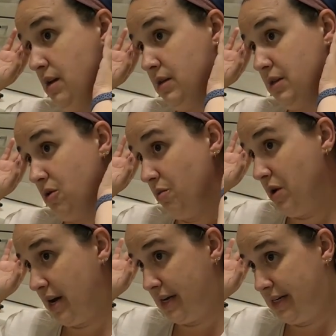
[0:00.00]
So I'm
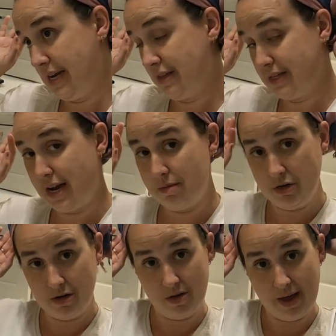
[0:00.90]
not going to take the time
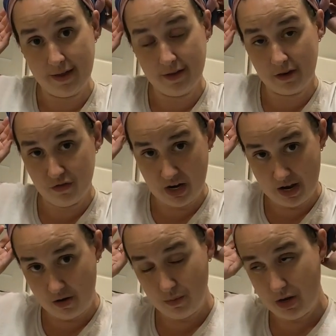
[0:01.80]
to do that in this
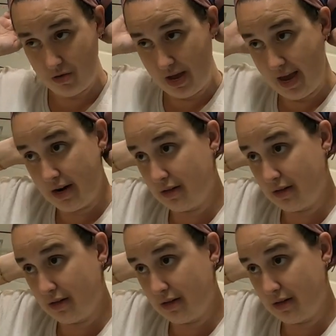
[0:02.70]
video, but you can.